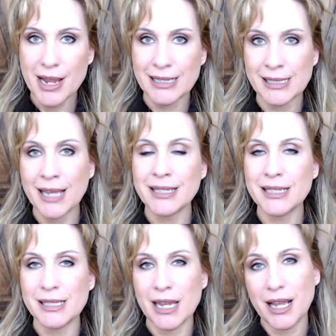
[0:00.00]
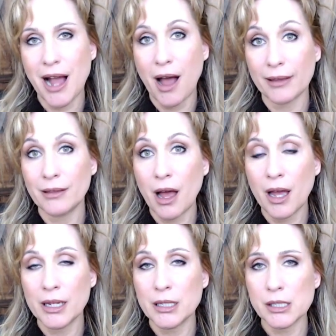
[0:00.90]
sentencing
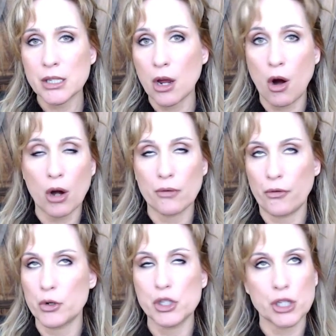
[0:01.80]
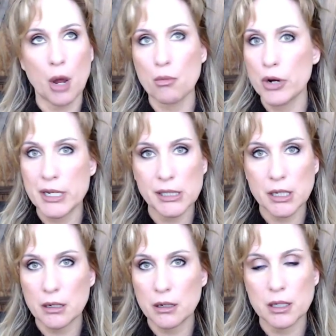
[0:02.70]
guidelines are for some
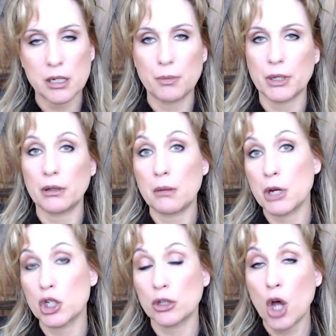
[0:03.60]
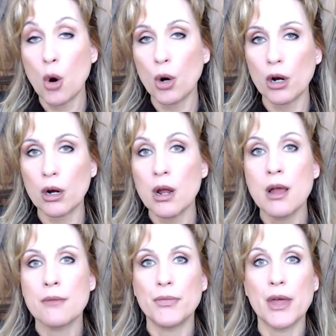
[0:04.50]
reason typically much lower
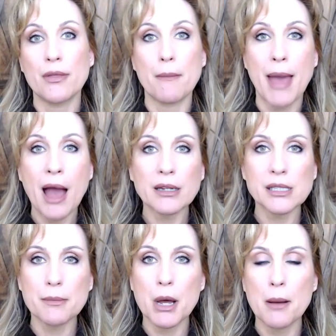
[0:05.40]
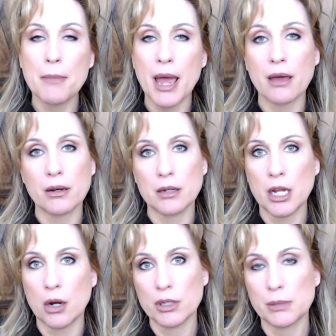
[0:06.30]
than the maximum and
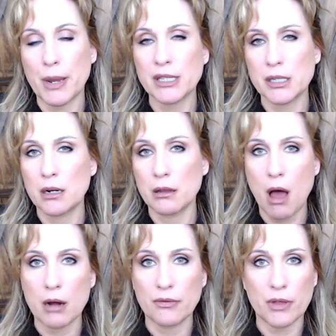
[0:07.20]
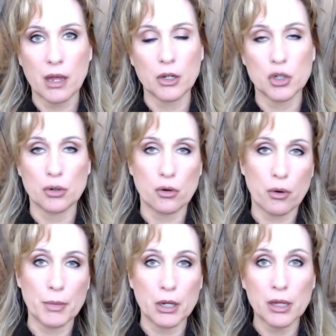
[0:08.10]
you know it's based on a lot of things your
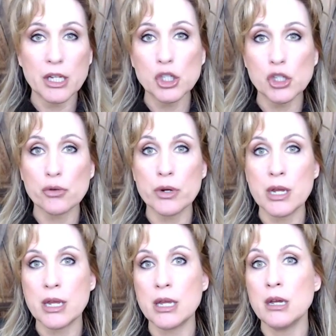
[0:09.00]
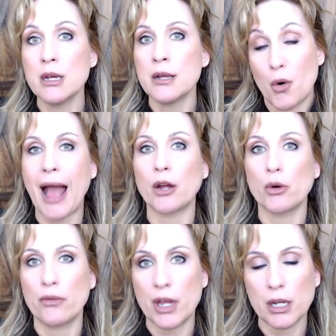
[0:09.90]
criminal history
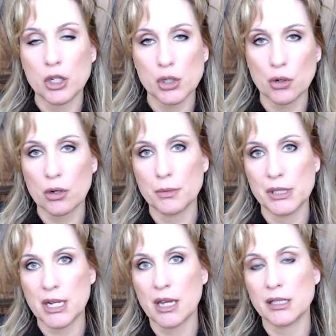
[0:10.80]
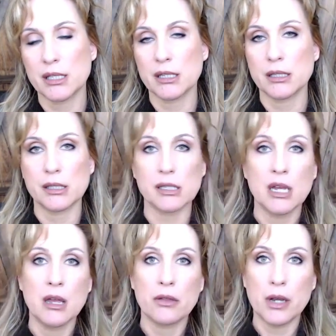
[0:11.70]
aggravating circumstances
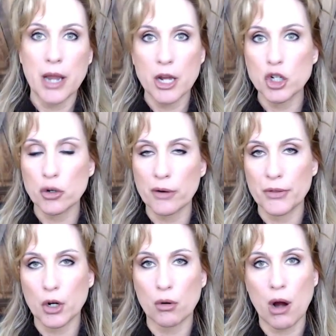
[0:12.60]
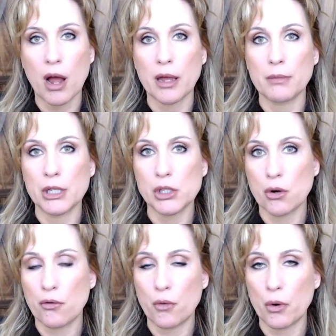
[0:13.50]
the nature of the crime and
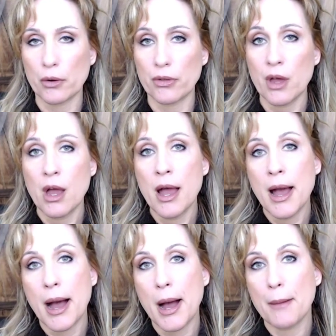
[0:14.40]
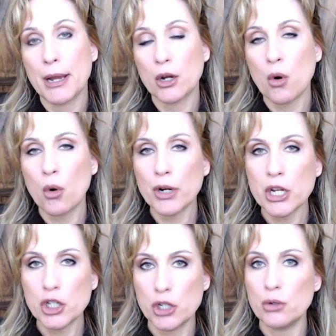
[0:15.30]
so forth um, and
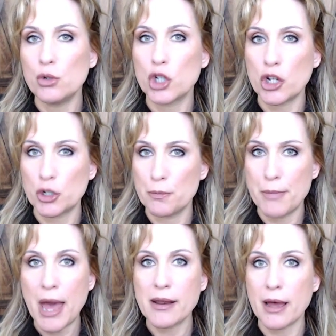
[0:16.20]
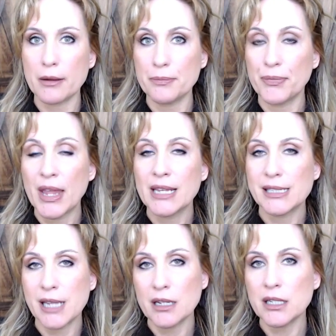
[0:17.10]
according to judge Mehta
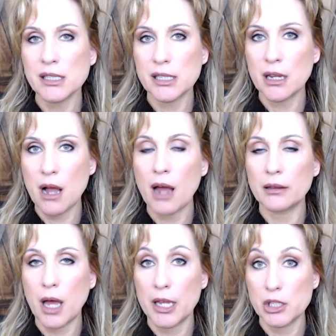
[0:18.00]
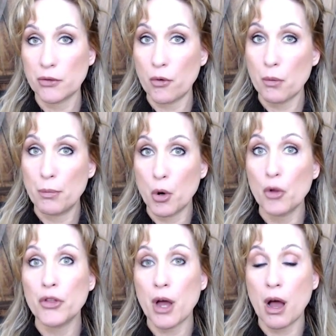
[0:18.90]
sentencing guidelines for
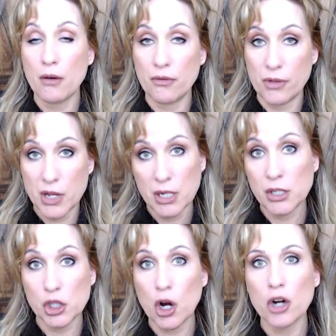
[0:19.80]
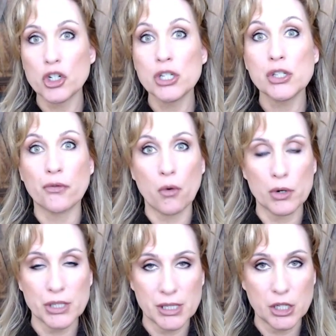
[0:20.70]
both of these charges,
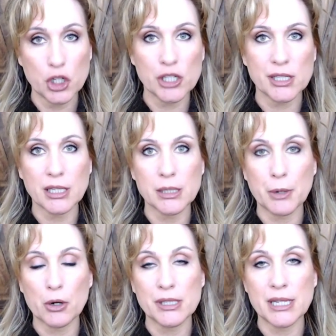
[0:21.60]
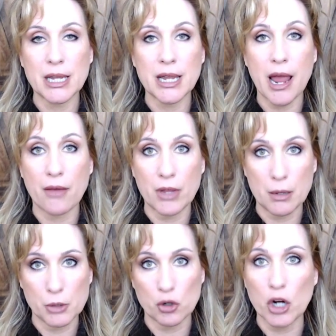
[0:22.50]
for seditious conspiracy and
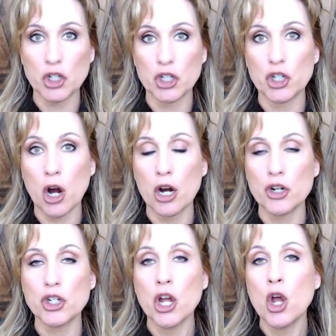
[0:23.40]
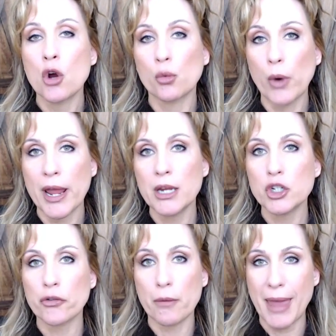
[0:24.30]
the obstruction charge,
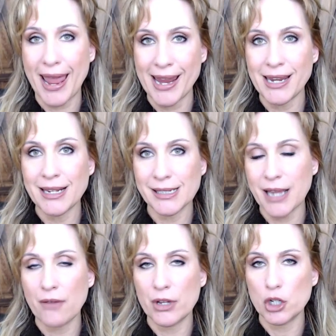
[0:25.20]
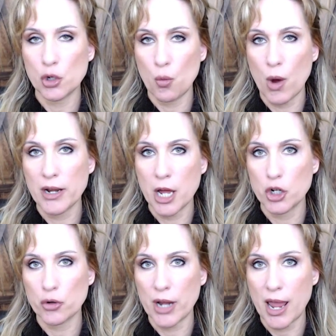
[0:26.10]
range from 87 to
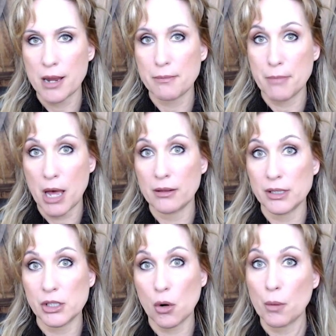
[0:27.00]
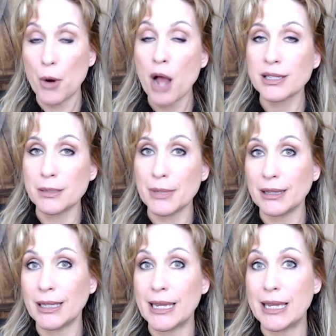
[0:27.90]
108 months. So,
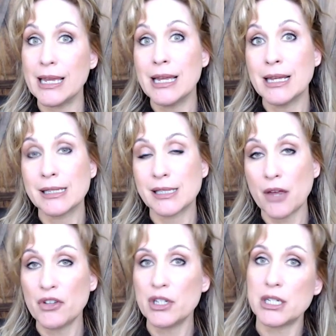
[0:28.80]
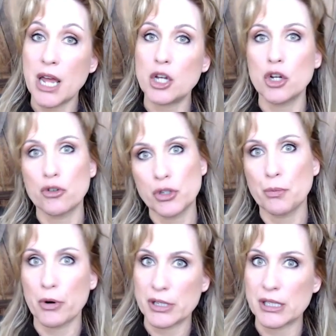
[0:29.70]
approximately seven to 10 years
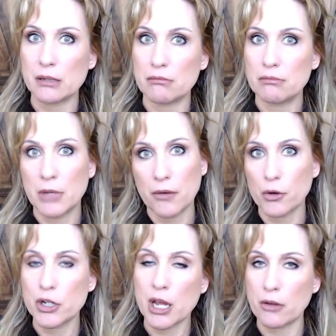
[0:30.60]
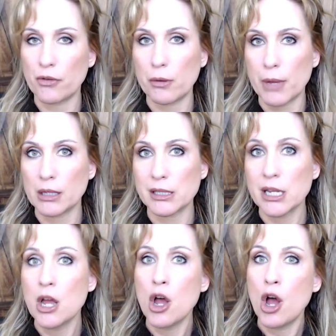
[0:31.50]
in prison, give or take a few months.